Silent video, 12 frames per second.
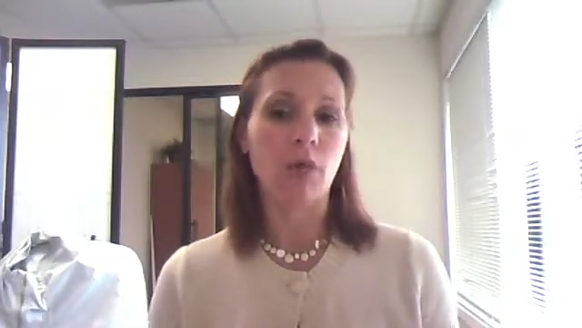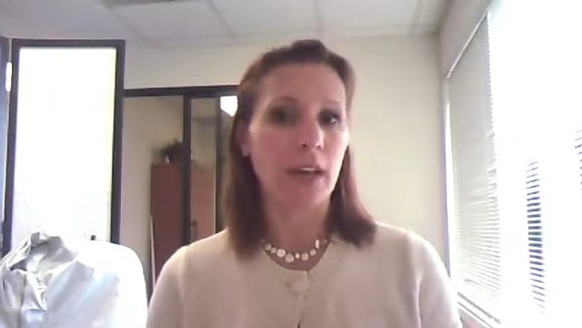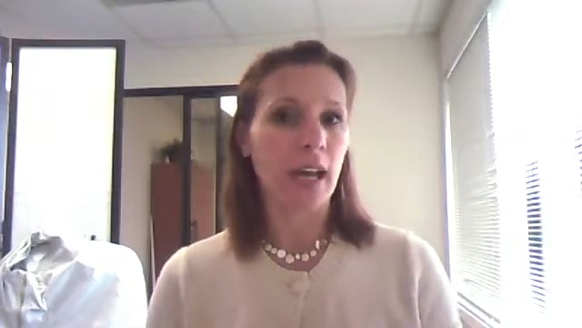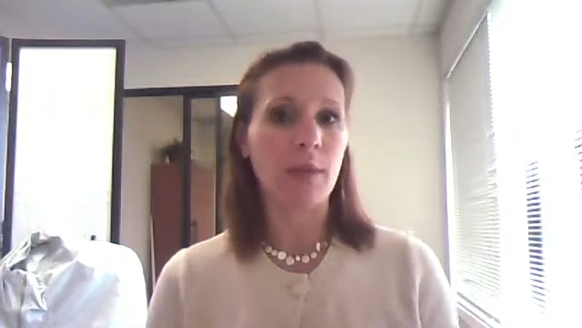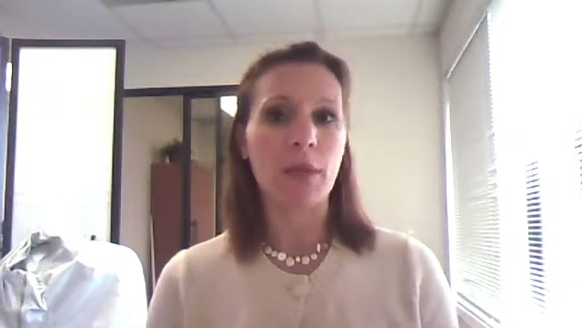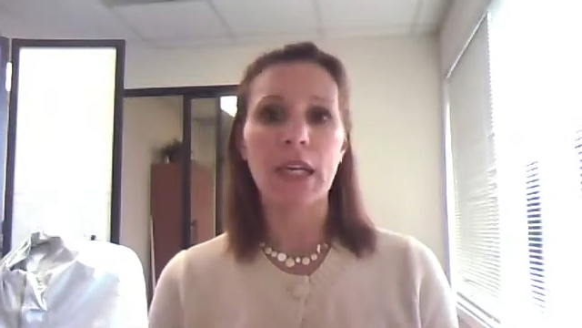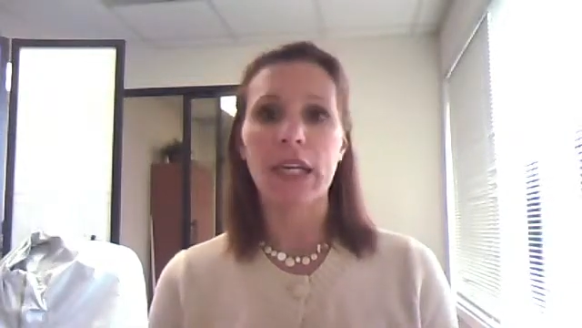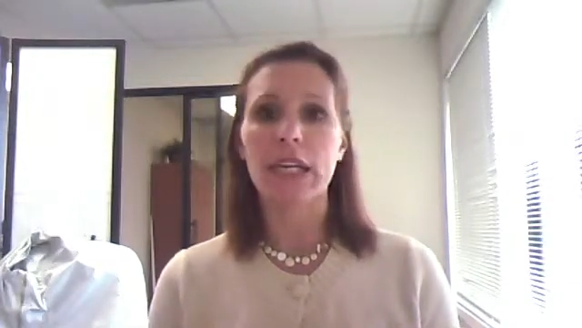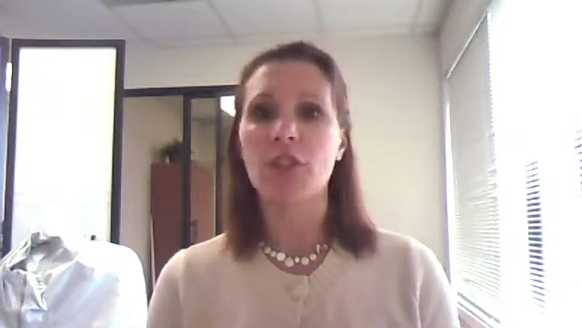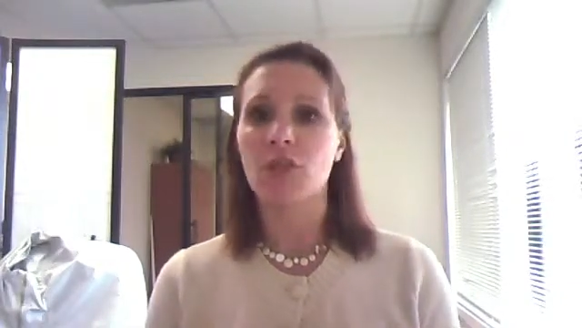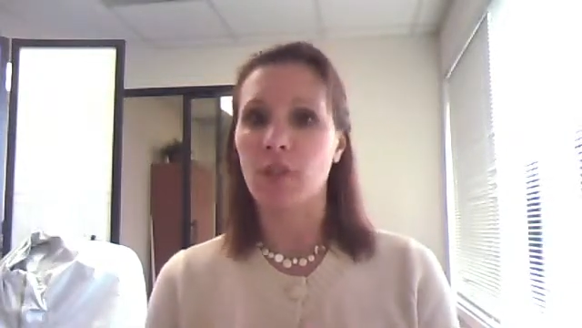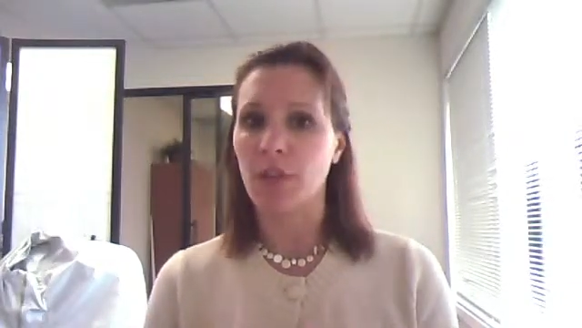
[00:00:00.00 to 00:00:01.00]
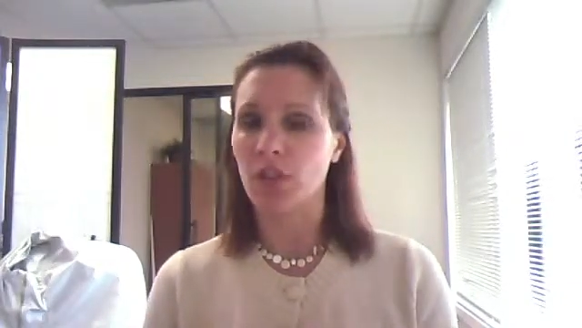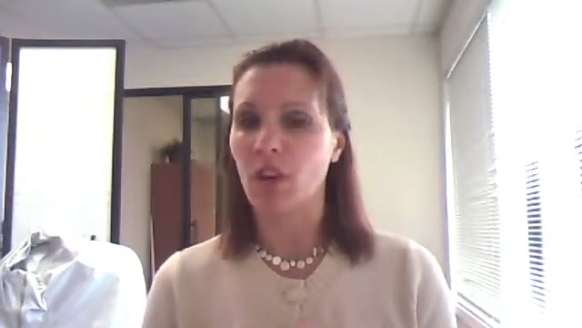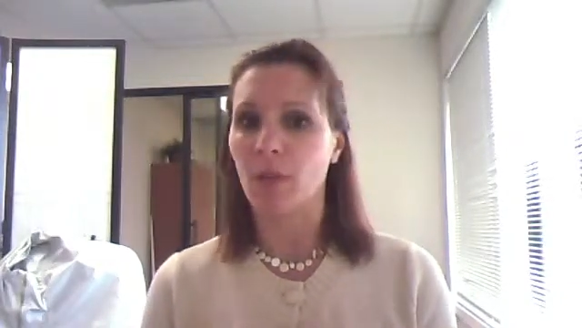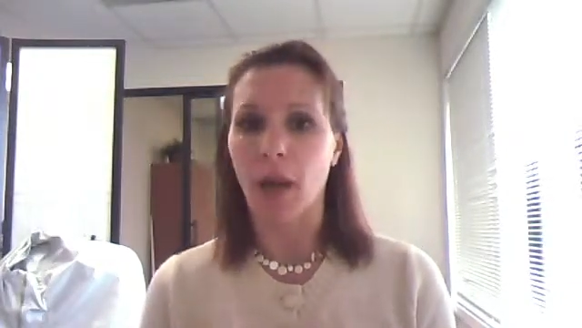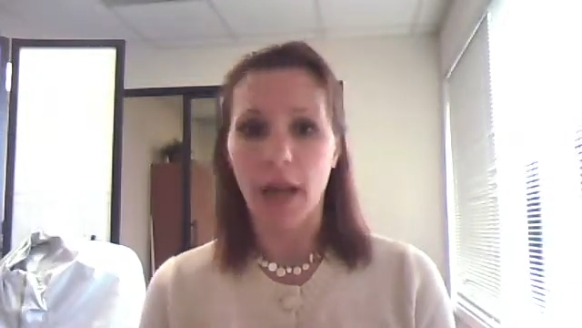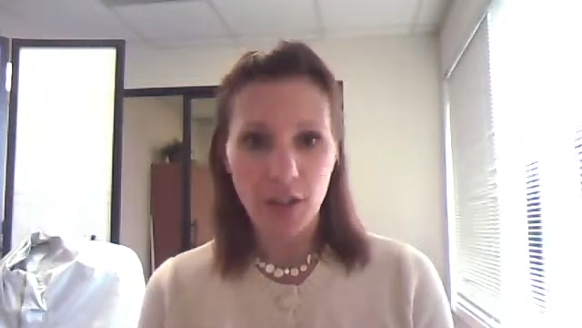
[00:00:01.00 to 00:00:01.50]
When I'm eating too much
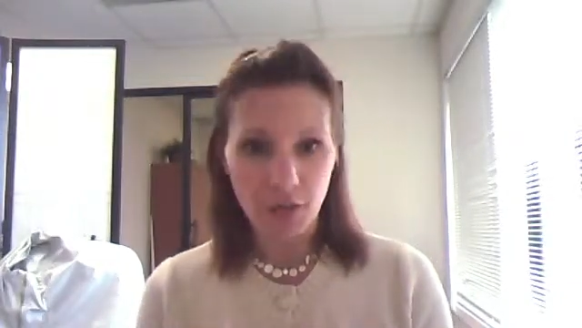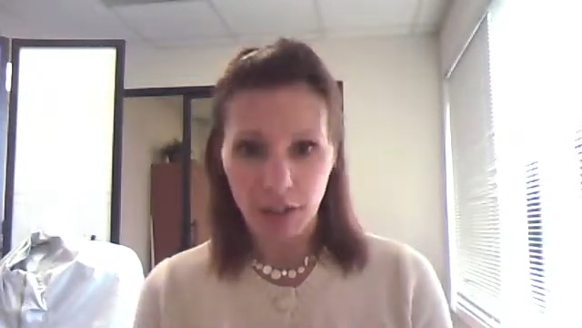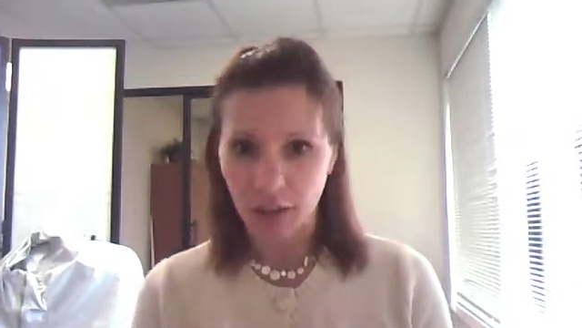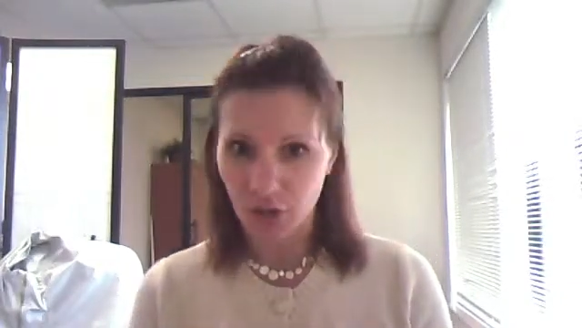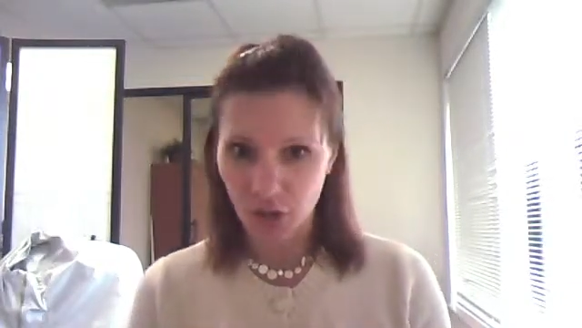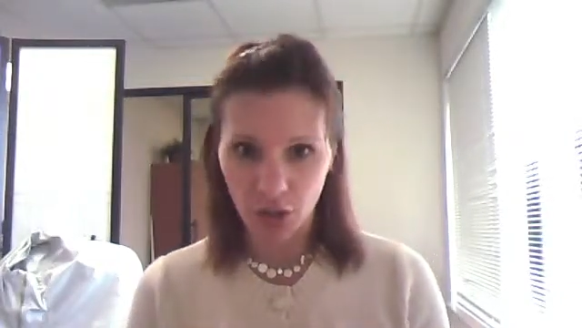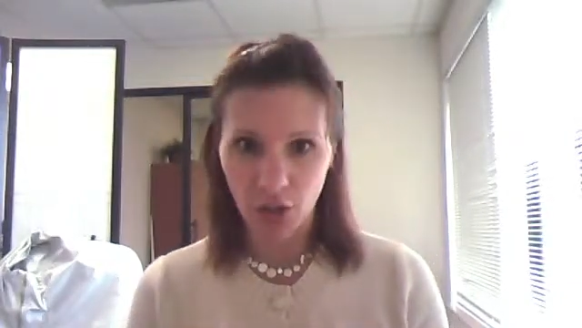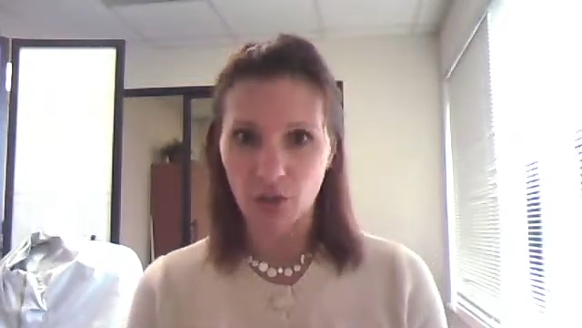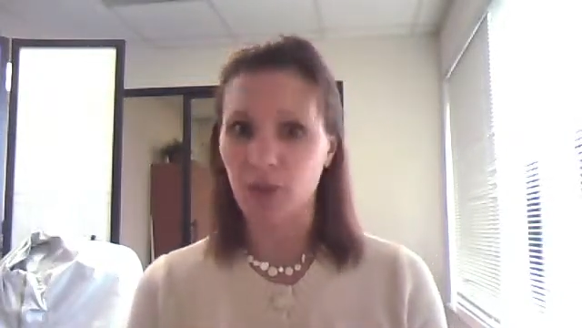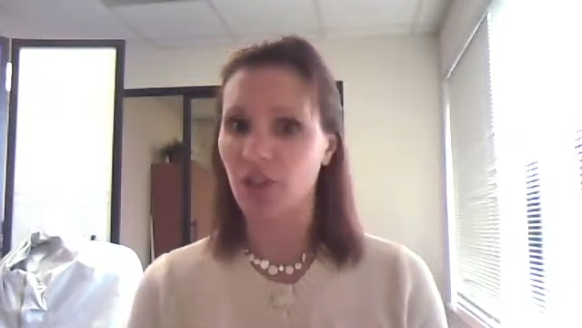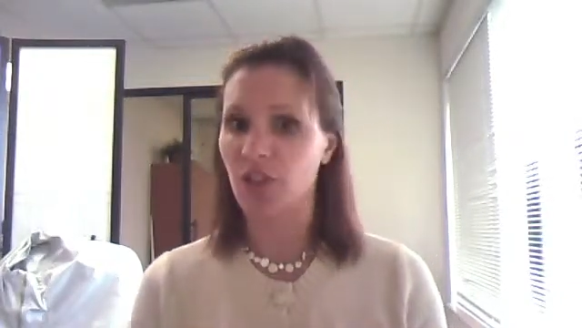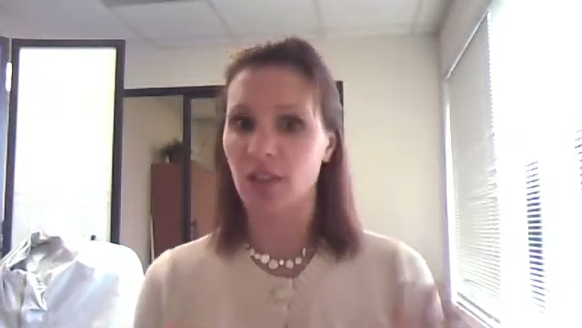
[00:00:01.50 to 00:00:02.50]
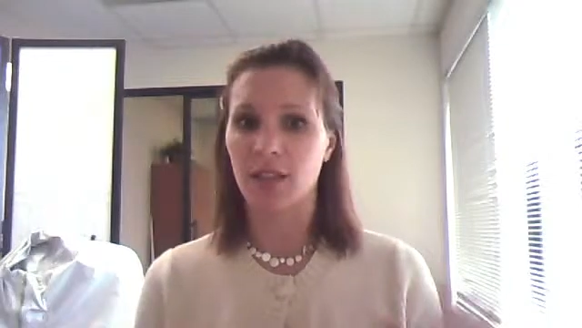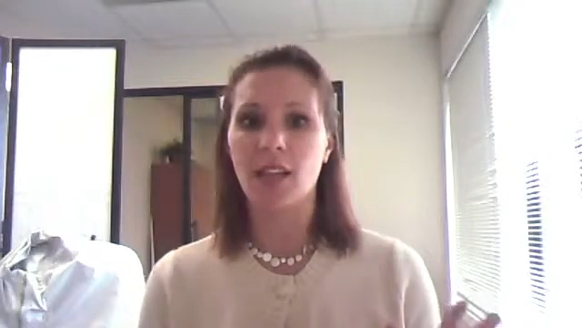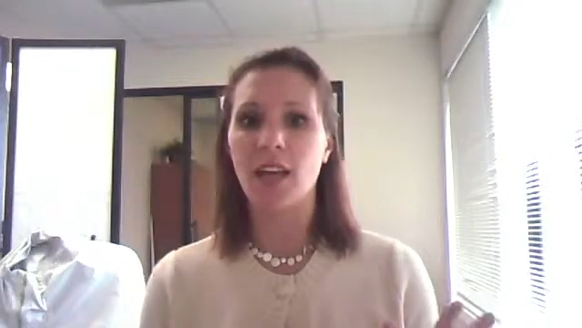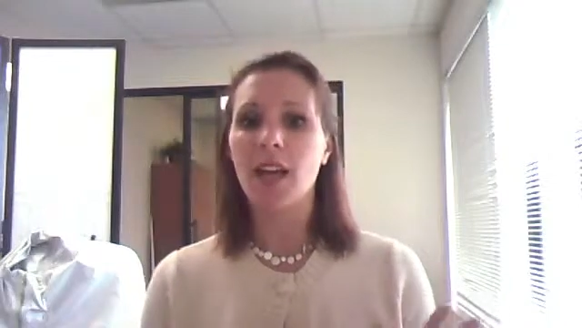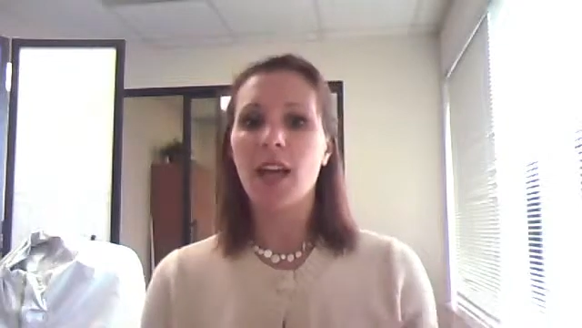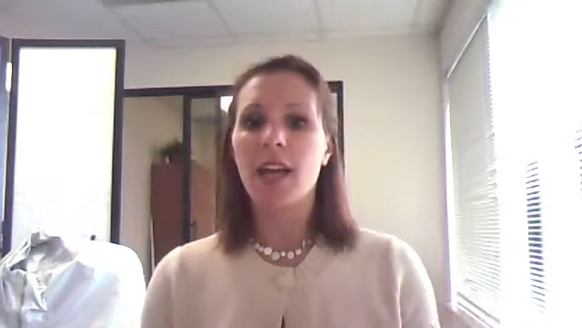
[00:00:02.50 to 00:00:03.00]
carbohydrate or sugar, which is,